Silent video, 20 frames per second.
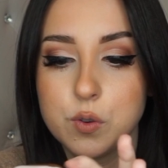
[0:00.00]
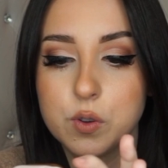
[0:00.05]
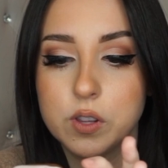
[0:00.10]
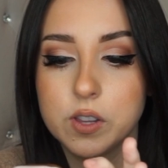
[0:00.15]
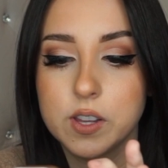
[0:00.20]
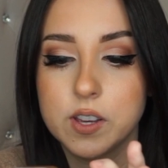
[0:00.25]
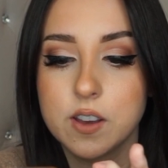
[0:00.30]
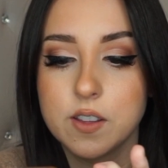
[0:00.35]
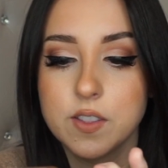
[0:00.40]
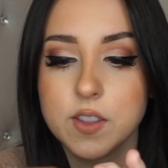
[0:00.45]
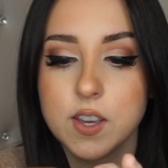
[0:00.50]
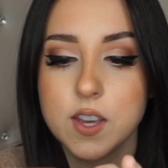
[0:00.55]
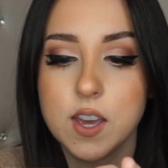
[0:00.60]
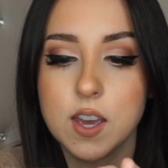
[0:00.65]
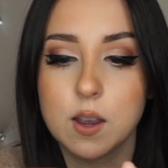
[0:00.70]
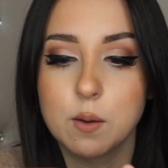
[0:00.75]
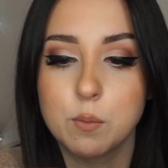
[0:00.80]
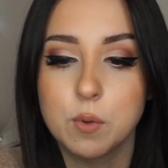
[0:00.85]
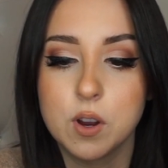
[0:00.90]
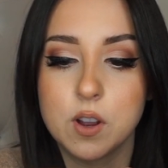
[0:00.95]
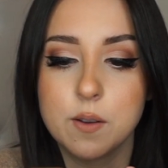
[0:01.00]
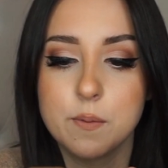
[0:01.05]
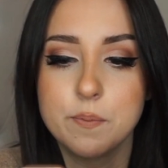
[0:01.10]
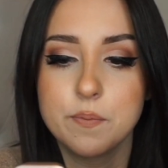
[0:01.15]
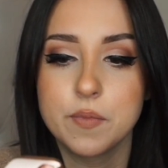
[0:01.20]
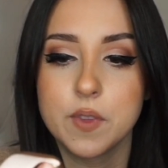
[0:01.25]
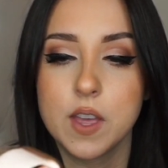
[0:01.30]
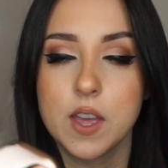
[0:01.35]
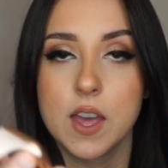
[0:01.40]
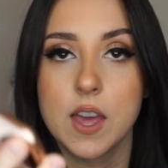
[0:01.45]
click on the camera,
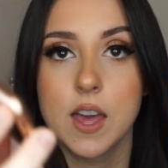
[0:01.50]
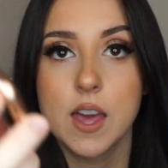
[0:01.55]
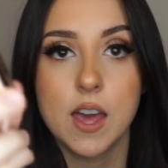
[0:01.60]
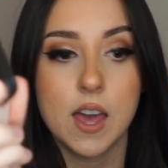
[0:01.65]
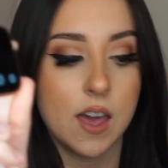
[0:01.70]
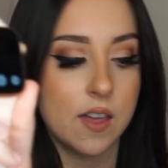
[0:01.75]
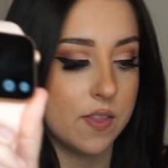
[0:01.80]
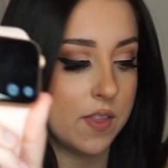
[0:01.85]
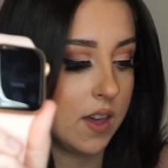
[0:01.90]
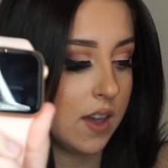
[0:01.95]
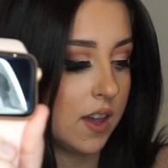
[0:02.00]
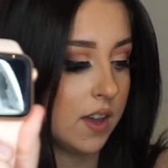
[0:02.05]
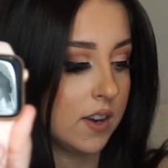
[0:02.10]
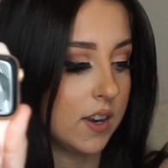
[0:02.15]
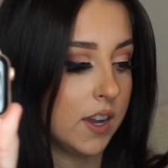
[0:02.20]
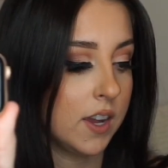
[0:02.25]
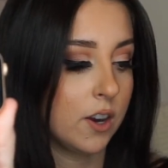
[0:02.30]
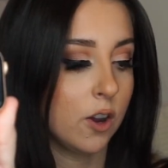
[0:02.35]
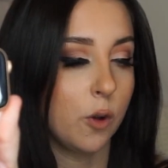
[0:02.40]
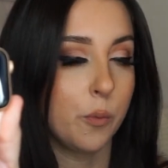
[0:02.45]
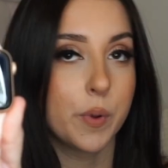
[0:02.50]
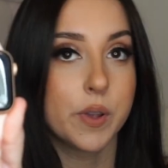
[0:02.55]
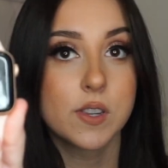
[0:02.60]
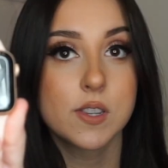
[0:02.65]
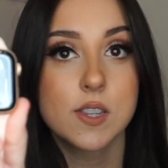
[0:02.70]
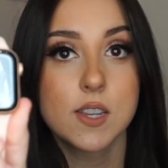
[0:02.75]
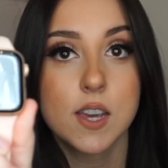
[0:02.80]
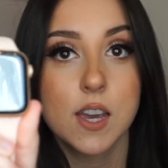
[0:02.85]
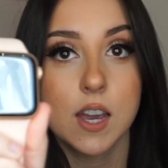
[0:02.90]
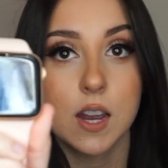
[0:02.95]
and then it
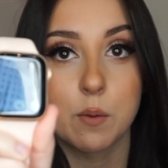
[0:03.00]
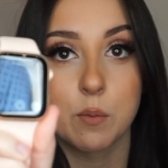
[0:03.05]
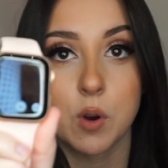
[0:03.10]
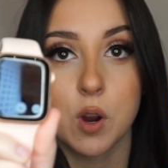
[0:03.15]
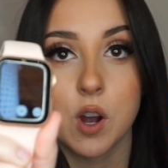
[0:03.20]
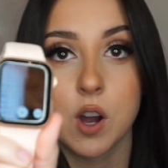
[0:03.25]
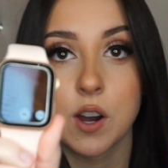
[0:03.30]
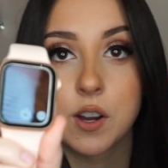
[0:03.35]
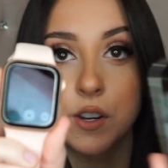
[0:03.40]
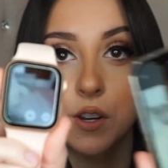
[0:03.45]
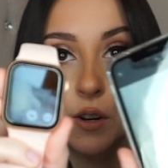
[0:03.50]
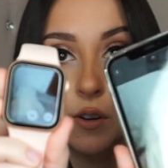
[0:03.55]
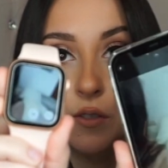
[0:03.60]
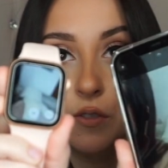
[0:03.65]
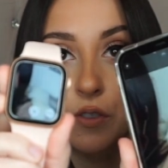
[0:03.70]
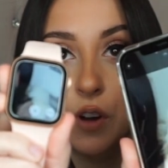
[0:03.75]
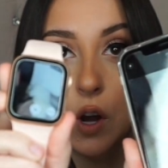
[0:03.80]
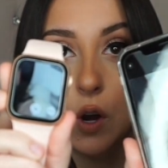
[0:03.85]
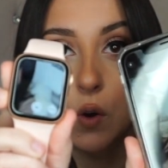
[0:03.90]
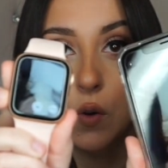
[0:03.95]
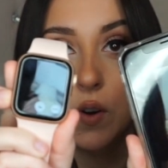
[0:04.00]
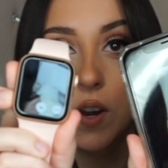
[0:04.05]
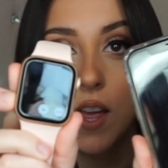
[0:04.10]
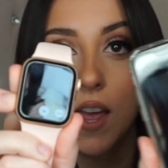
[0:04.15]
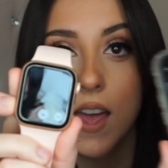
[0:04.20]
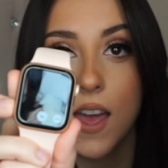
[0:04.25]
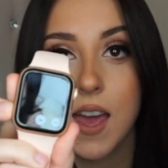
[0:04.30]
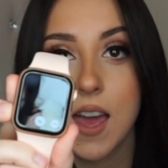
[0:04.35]
opens the camera on your phone,